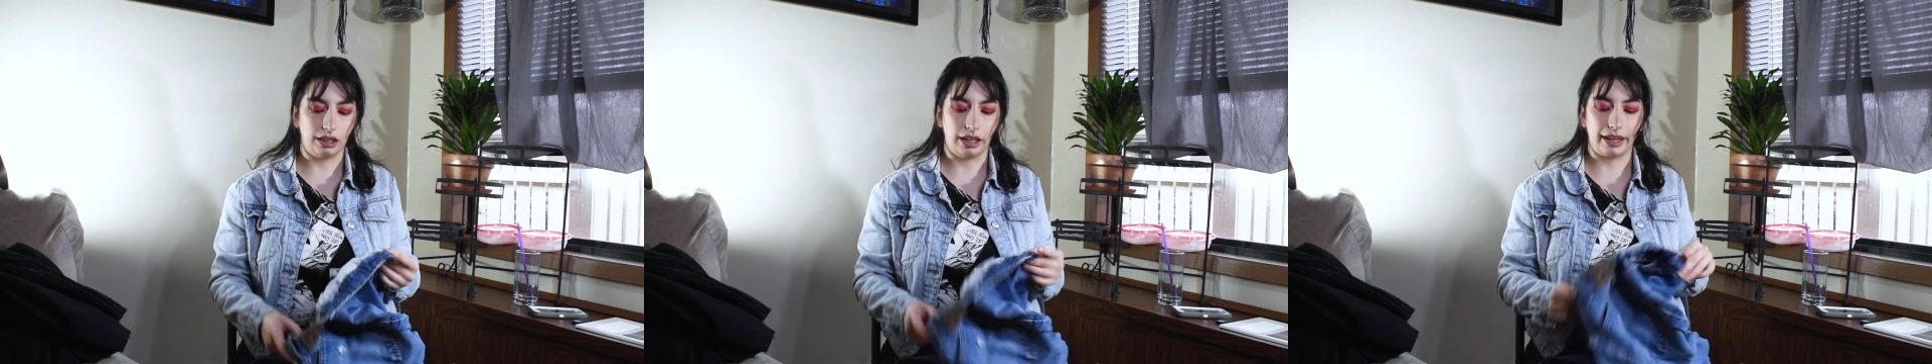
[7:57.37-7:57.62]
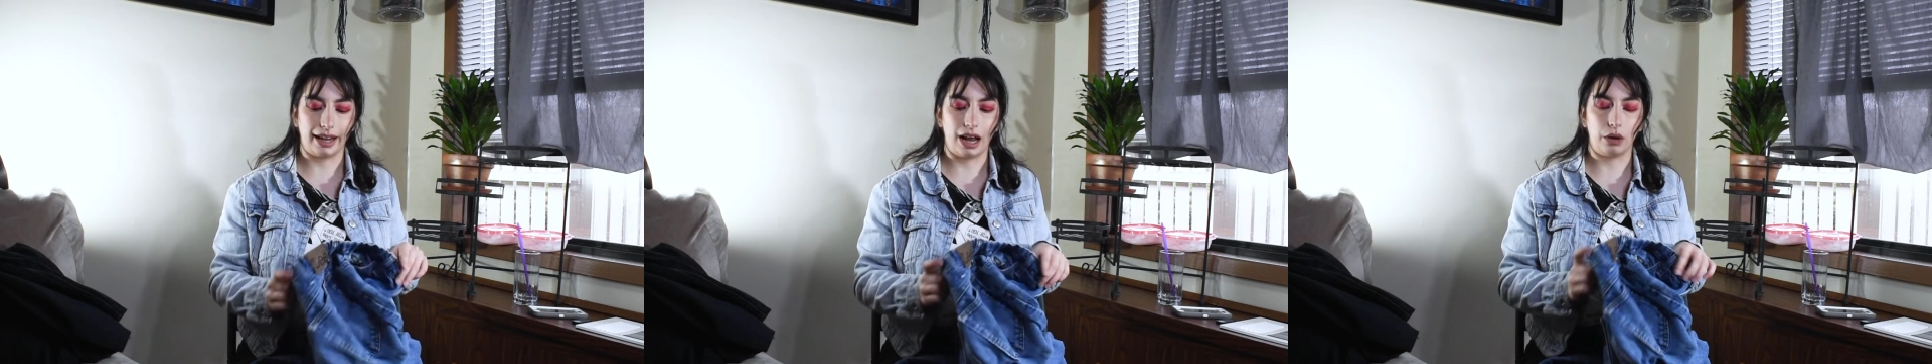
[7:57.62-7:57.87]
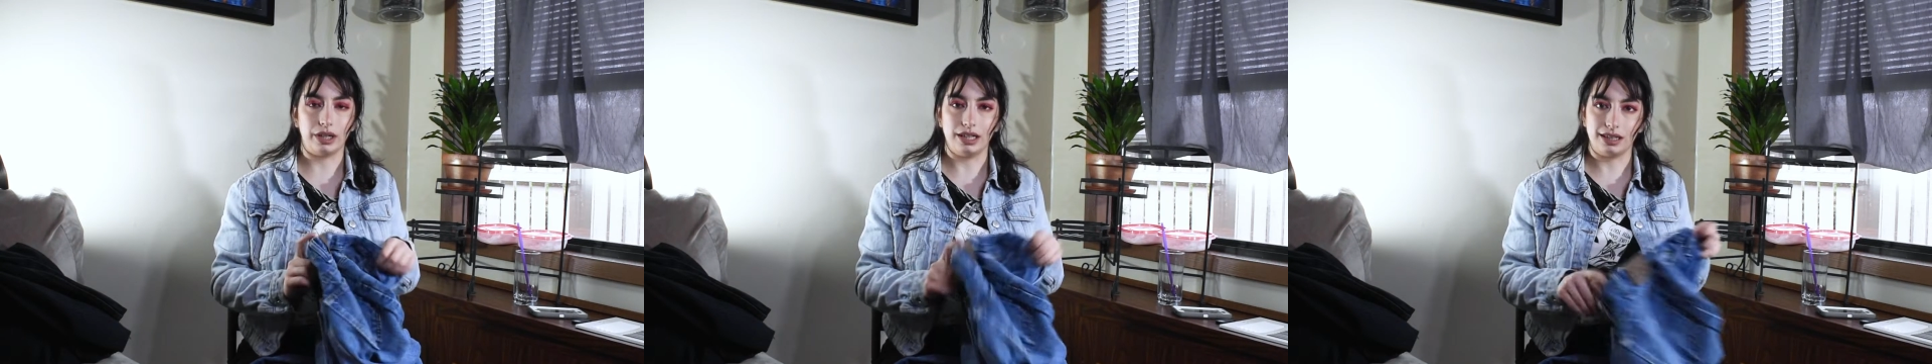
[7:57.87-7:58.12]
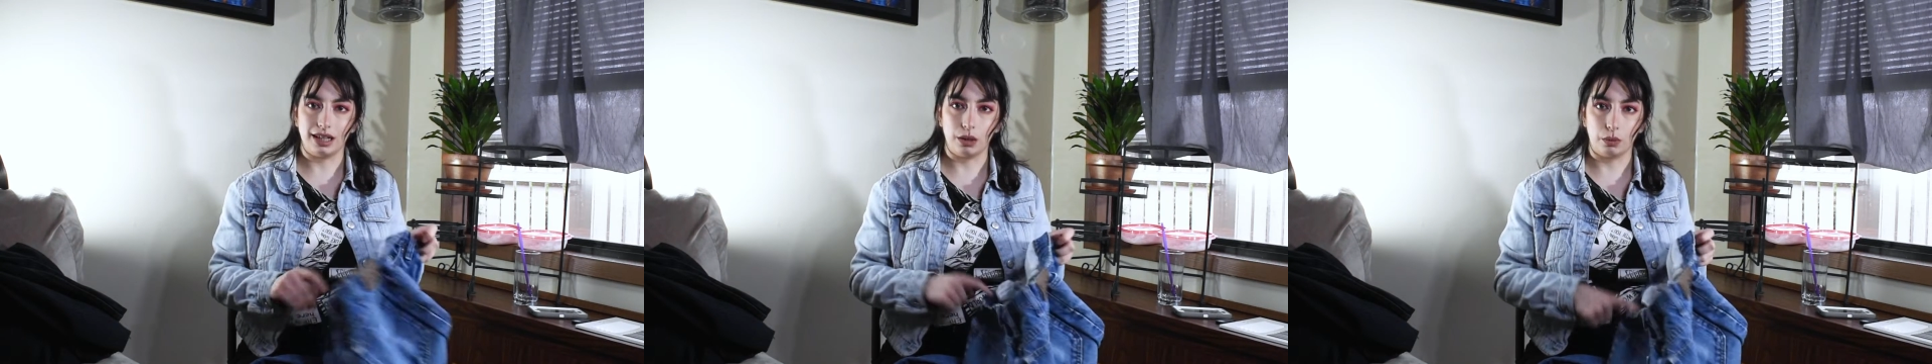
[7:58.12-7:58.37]
like how
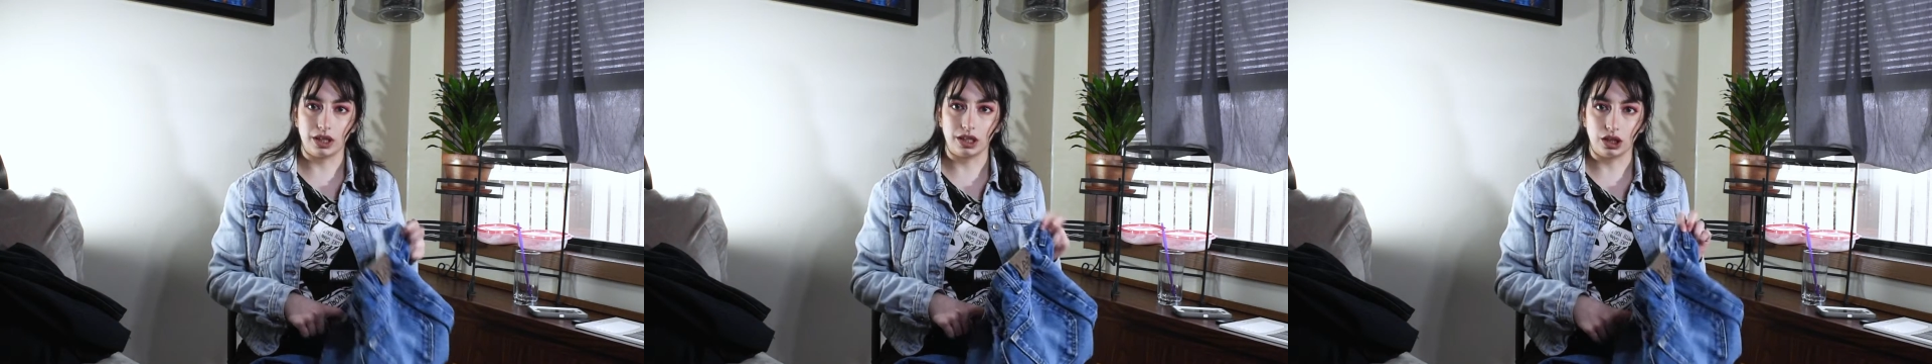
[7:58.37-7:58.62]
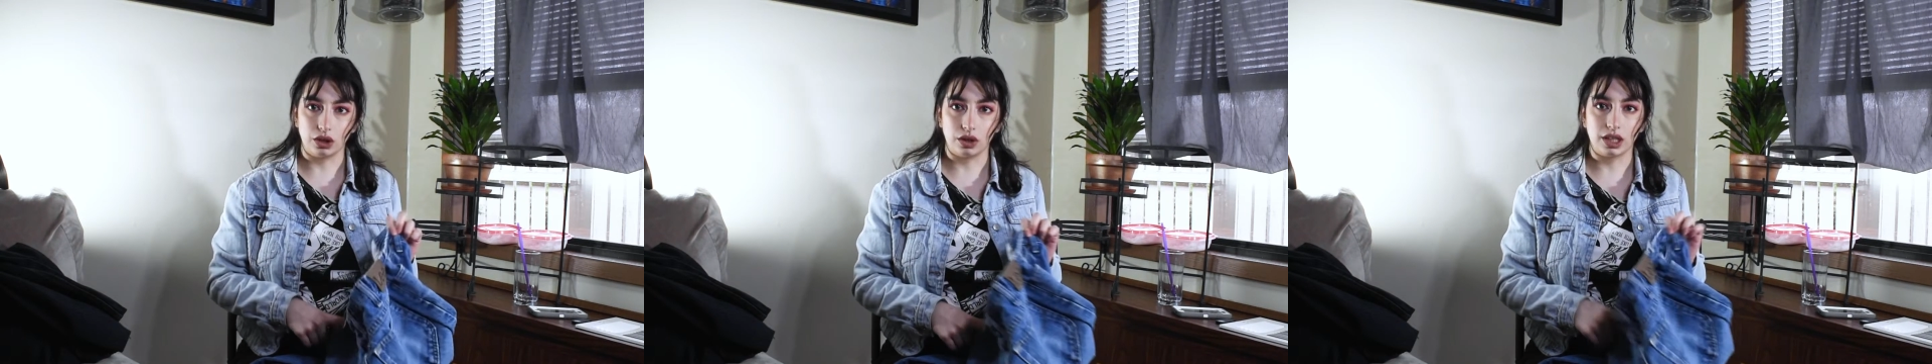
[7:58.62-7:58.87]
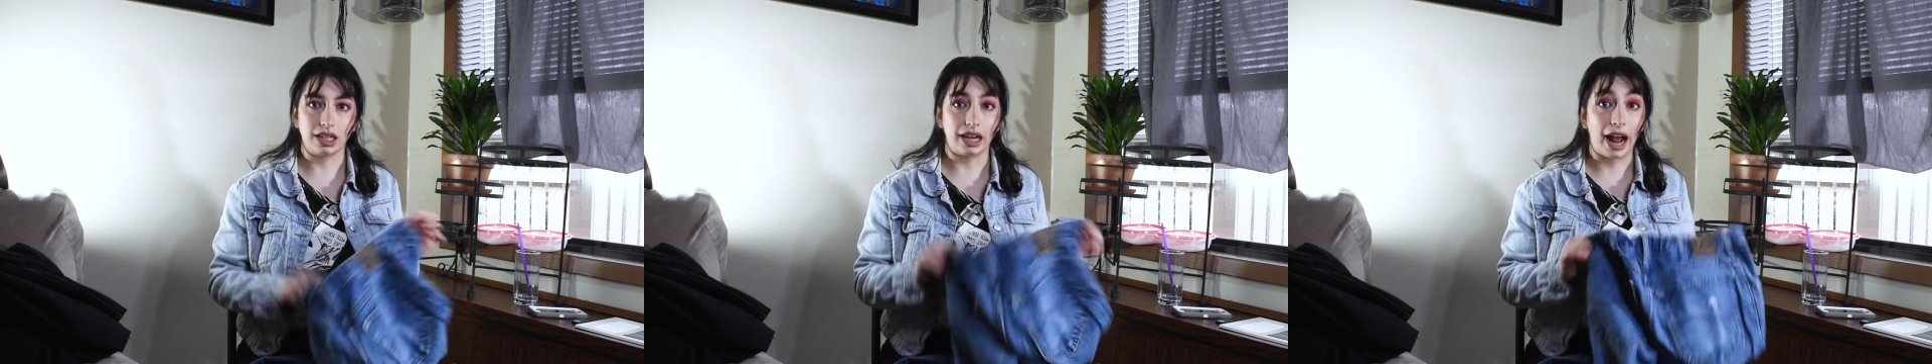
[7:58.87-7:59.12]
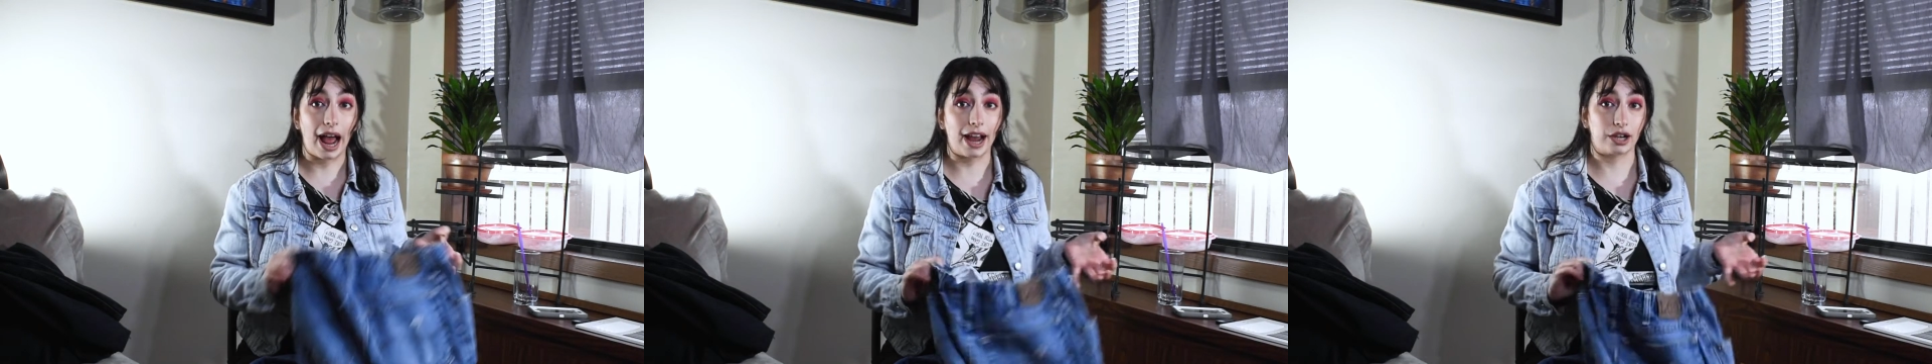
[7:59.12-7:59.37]
easy it was to do this, and it
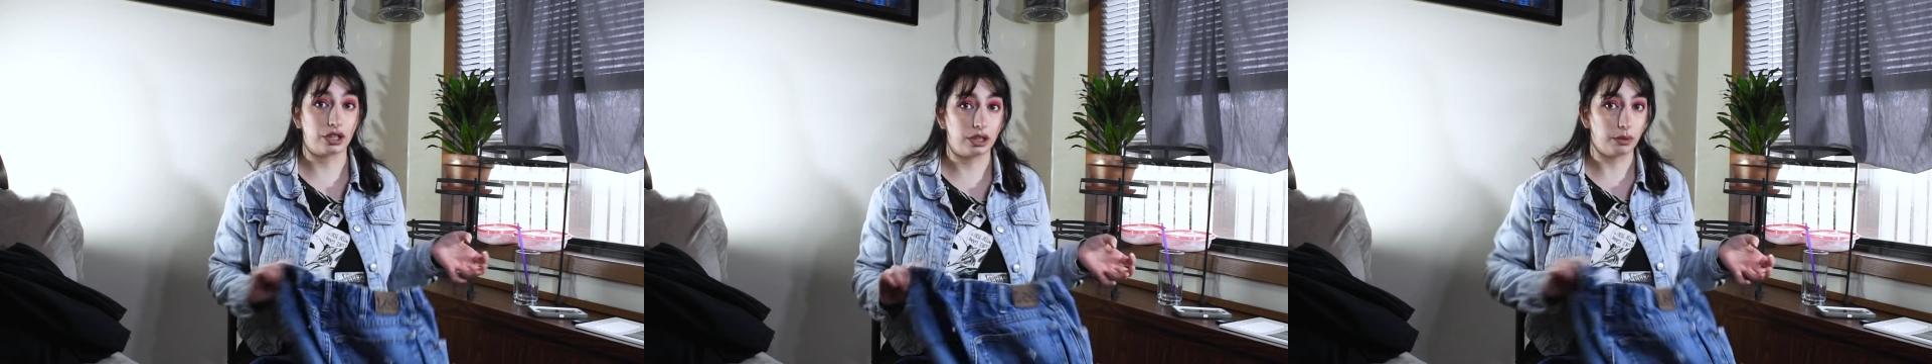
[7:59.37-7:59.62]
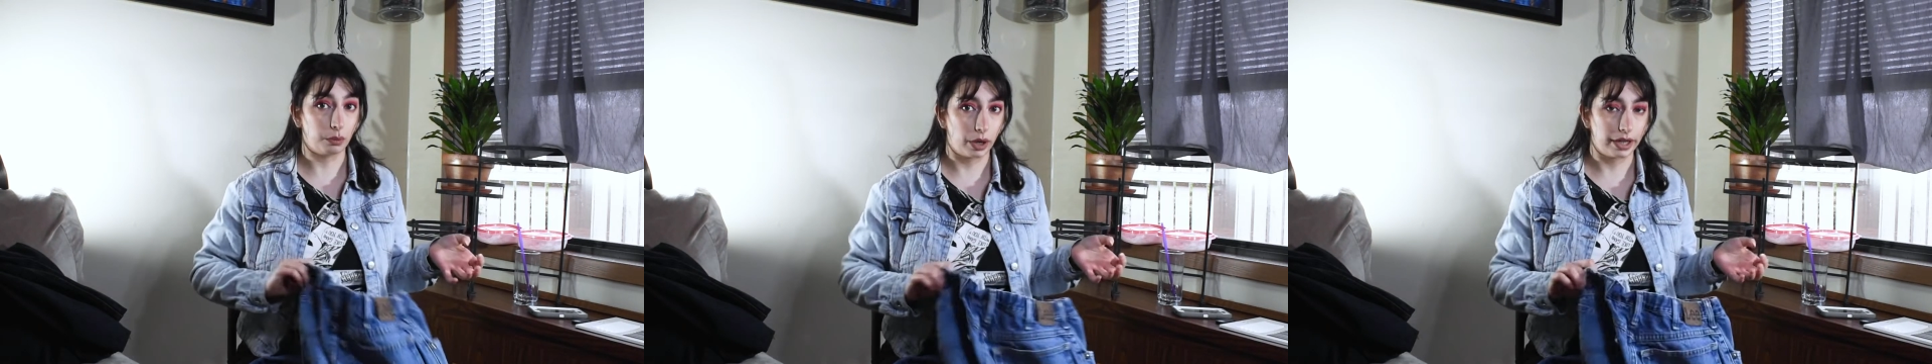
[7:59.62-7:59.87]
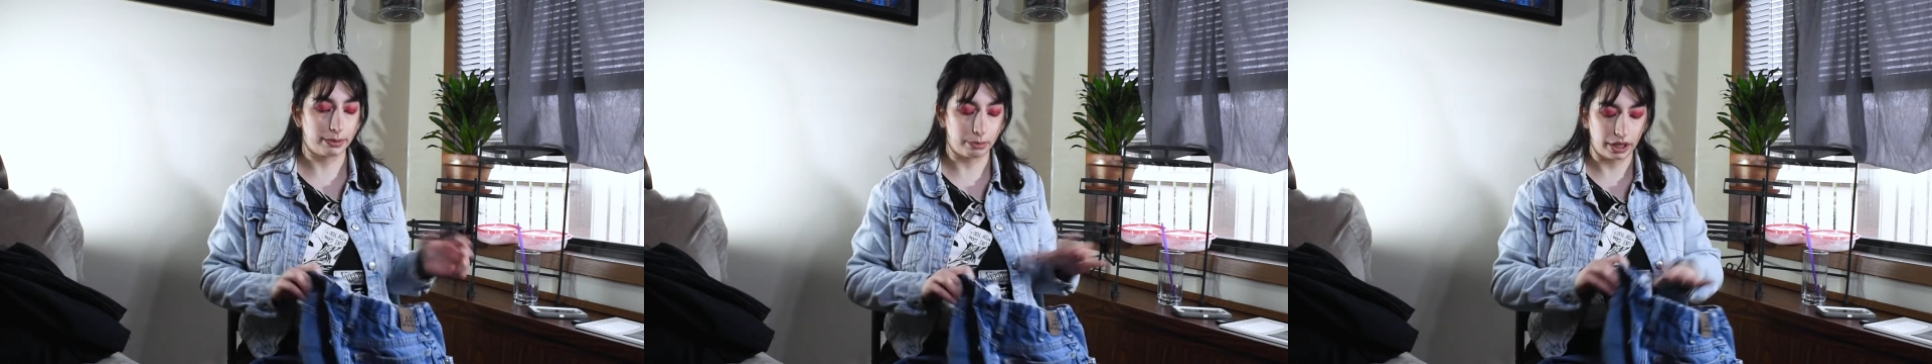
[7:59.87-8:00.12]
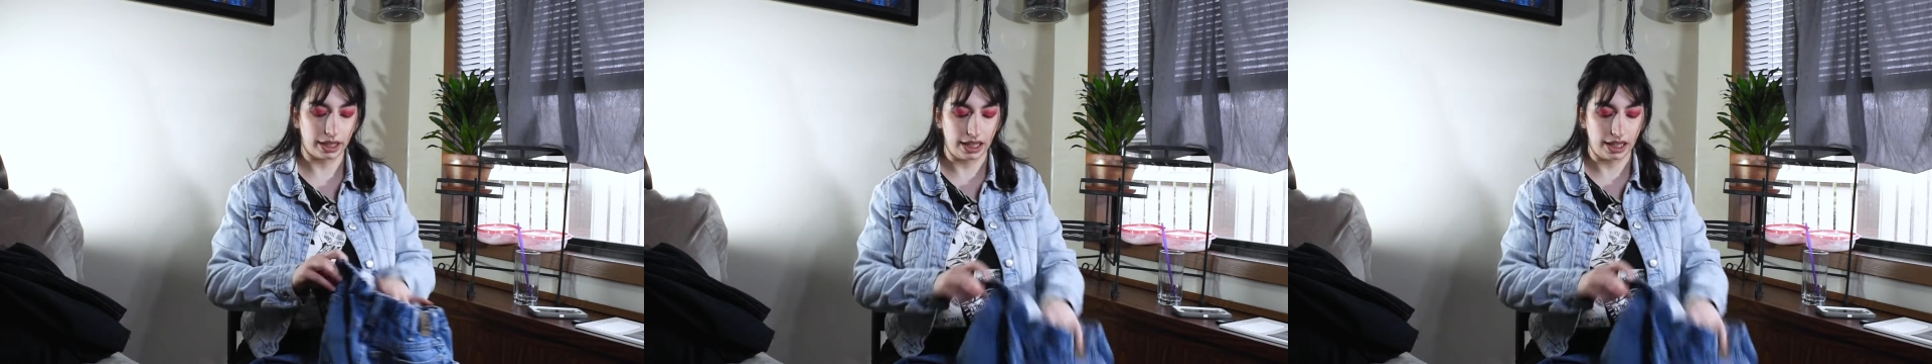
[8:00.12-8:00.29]
actually was pretty